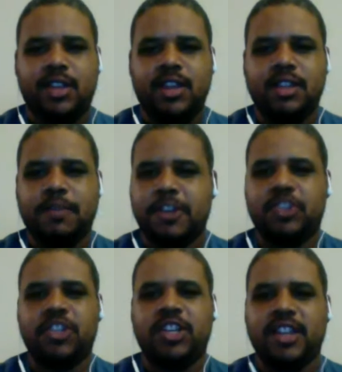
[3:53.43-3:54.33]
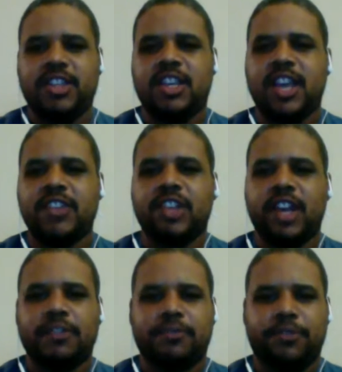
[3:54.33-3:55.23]
The pitching, I think, has a
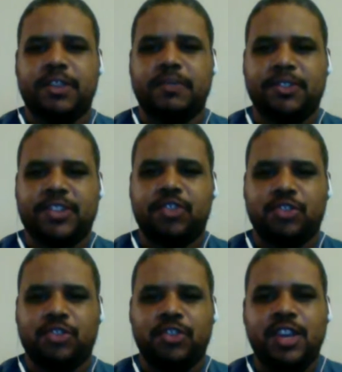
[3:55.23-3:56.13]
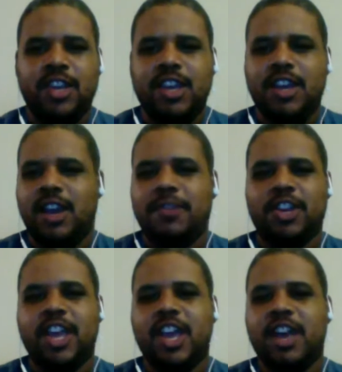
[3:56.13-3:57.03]
lot of freaking potential. I mean,
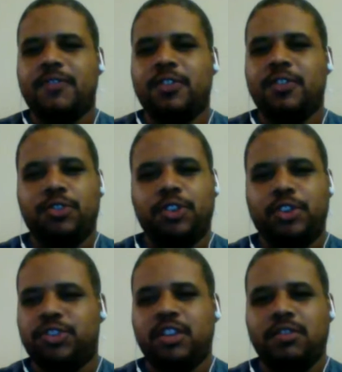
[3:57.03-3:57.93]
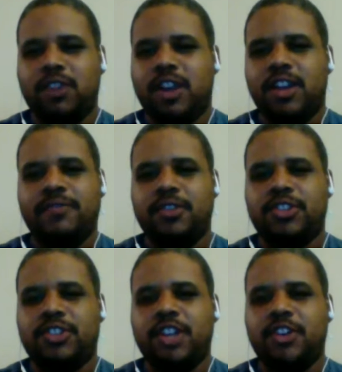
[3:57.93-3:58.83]
you have Julio Teheran, very
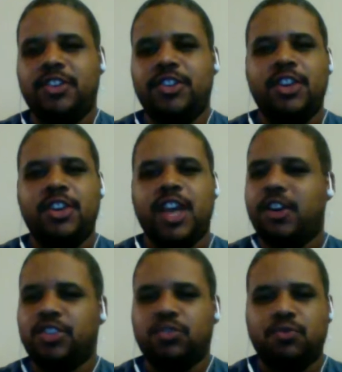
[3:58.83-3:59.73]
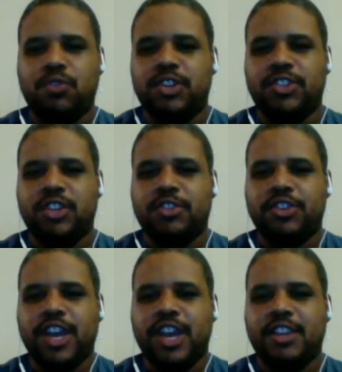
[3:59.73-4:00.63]
solid. Alex Wood is another
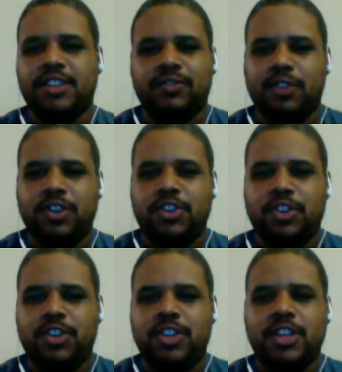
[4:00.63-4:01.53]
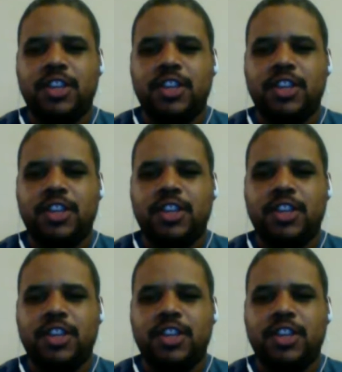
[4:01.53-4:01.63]
guy. He's very good.